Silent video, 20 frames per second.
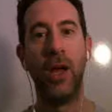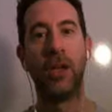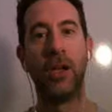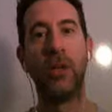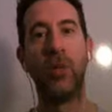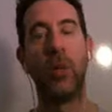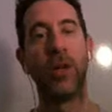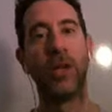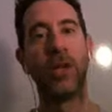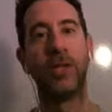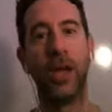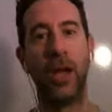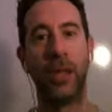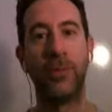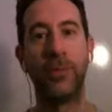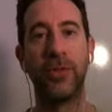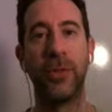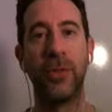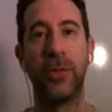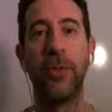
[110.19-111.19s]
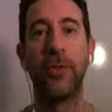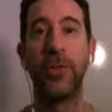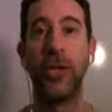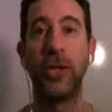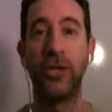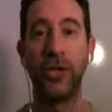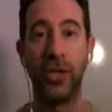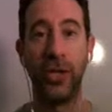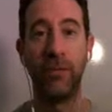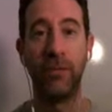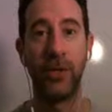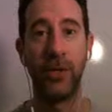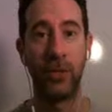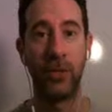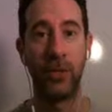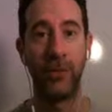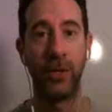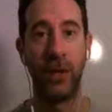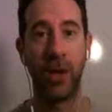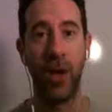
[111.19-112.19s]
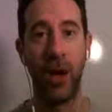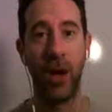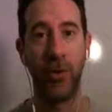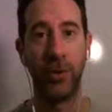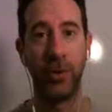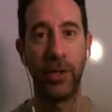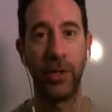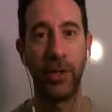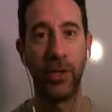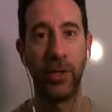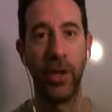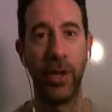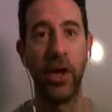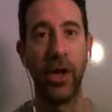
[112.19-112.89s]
You want to tell them some of the achievements you've accomplished.